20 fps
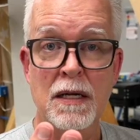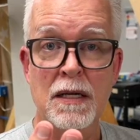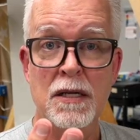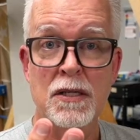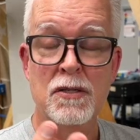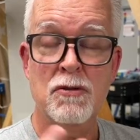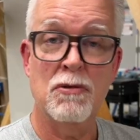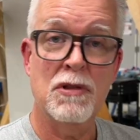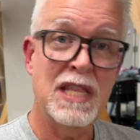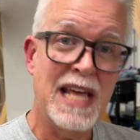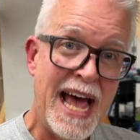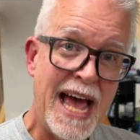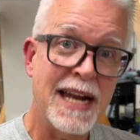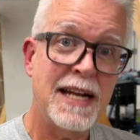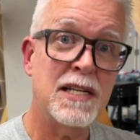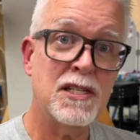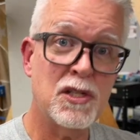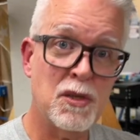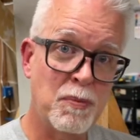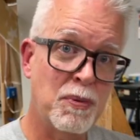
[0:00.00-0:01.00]
So that
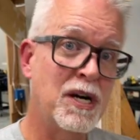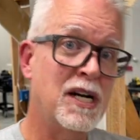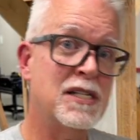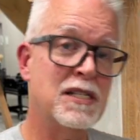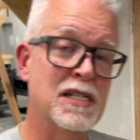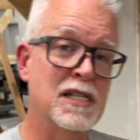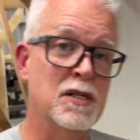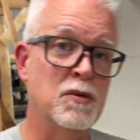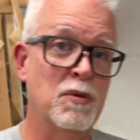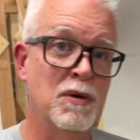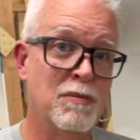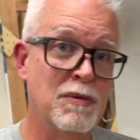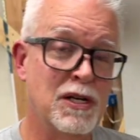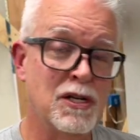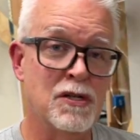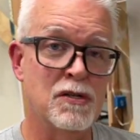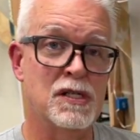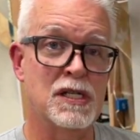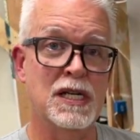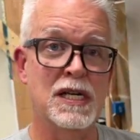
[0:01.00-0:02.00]
is the process we've been
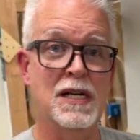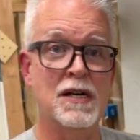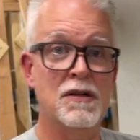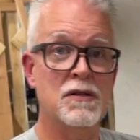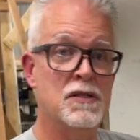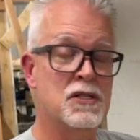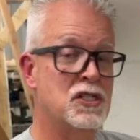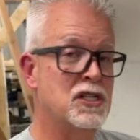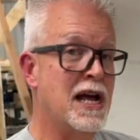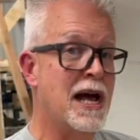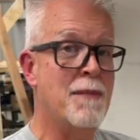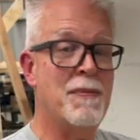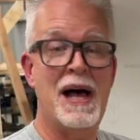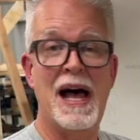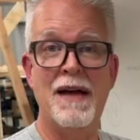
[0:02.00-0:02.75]
using here in the shop.